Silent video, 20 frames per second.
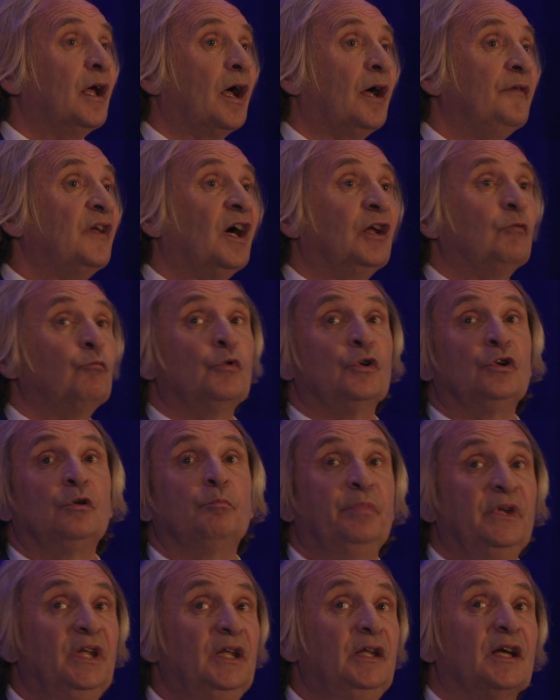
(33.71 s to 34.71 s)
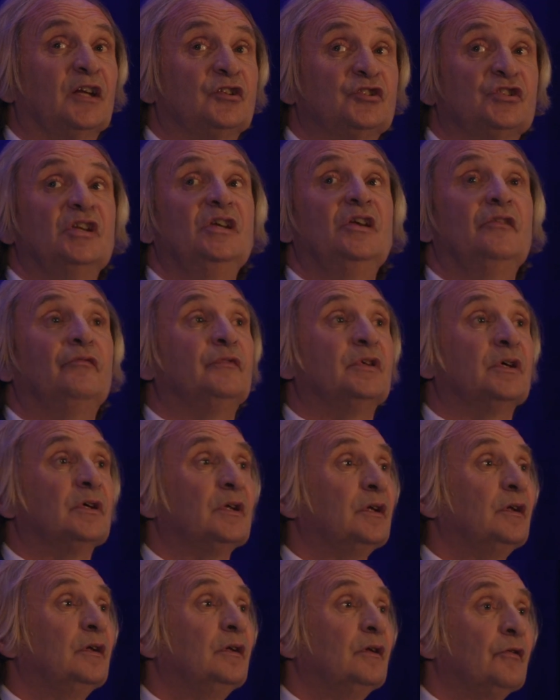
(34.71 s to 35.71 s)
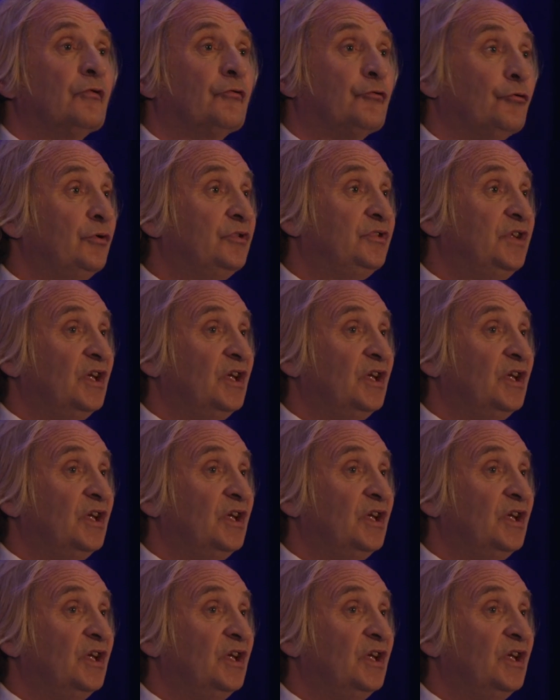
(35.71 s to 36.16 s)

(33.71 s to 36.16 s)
and that will be achieved through